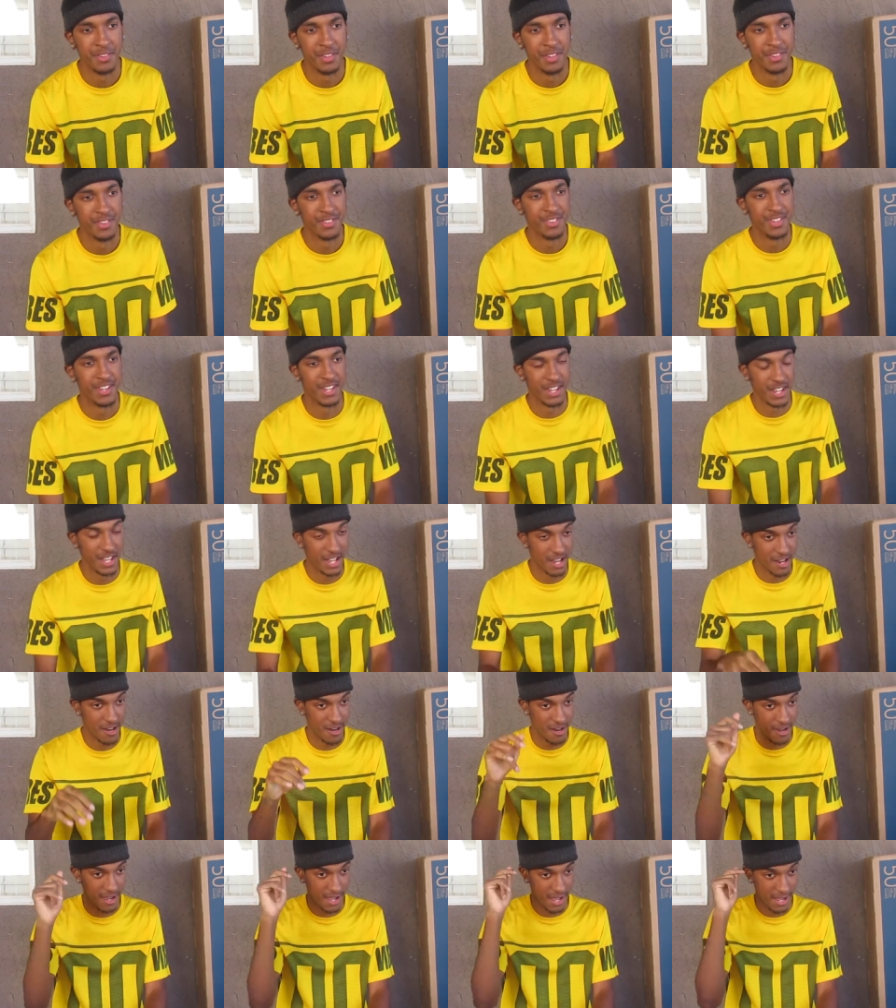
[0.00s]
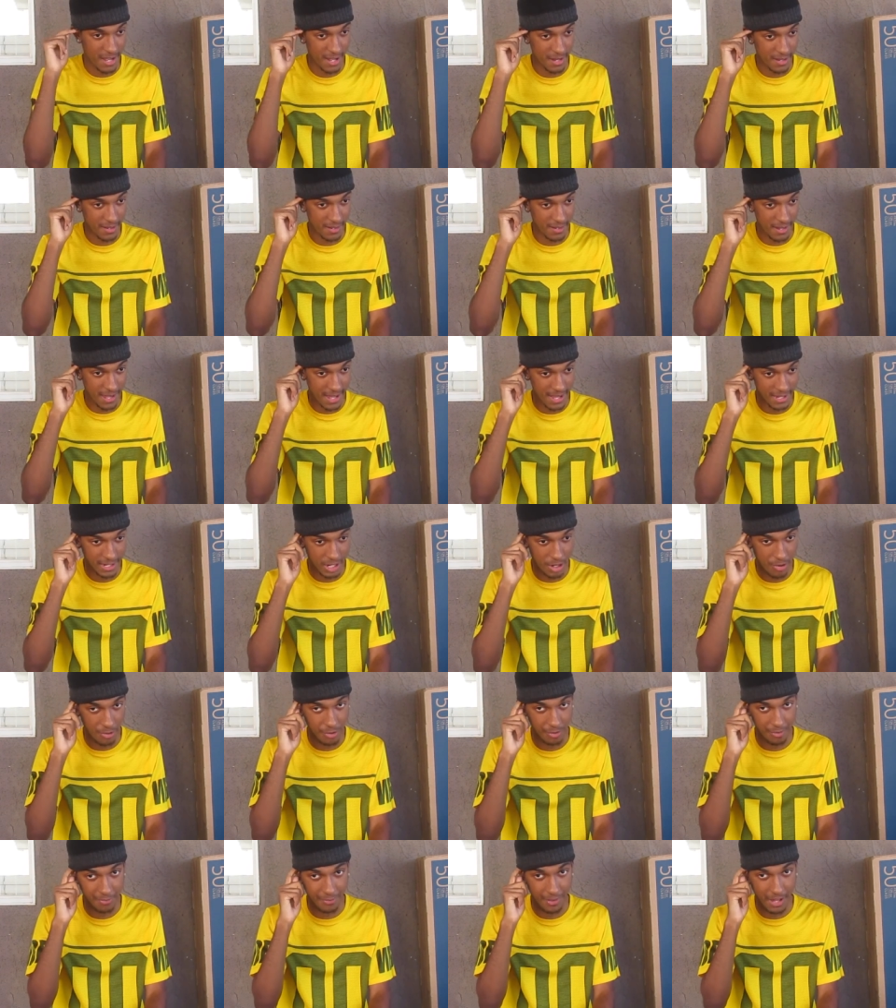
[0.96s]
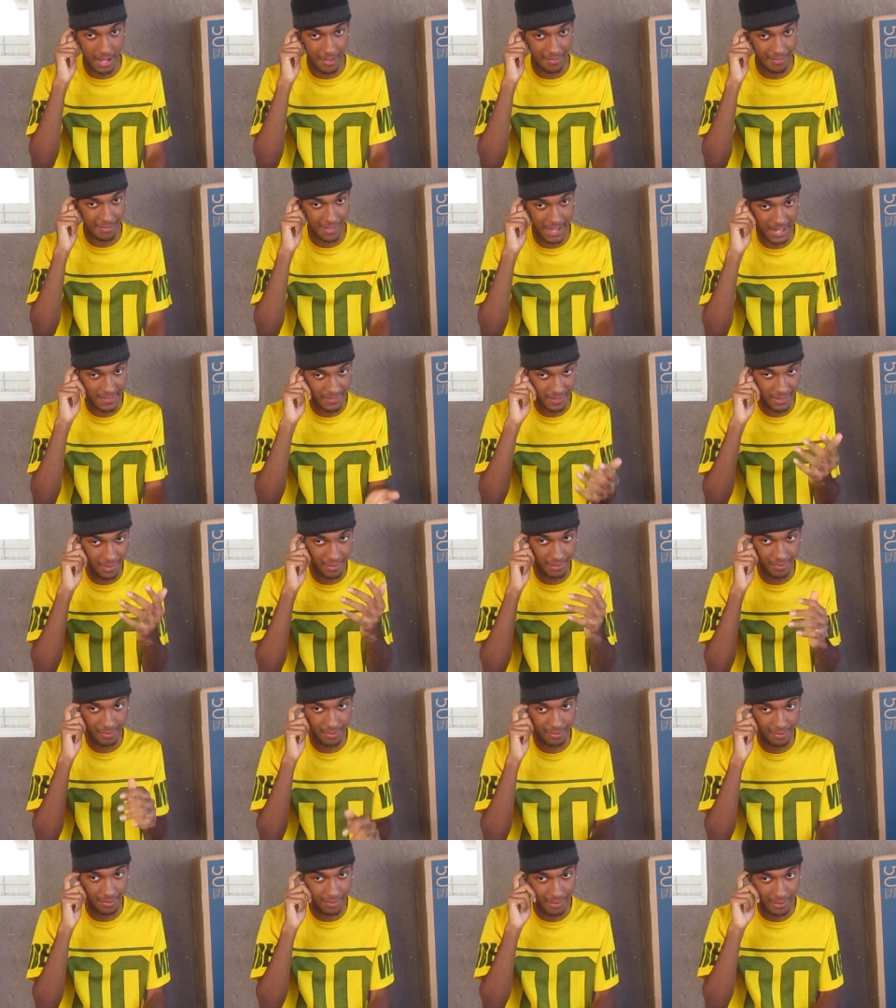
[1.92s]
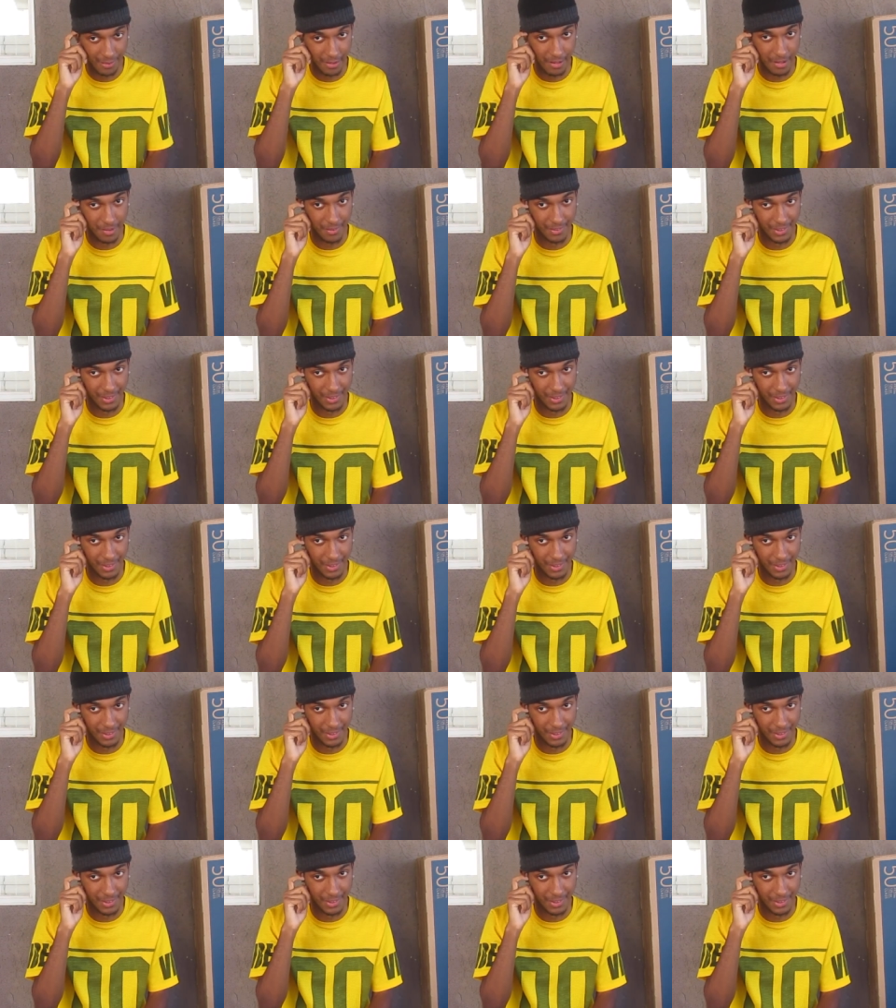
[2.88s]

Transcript: to sit here and, and go to I think this you know what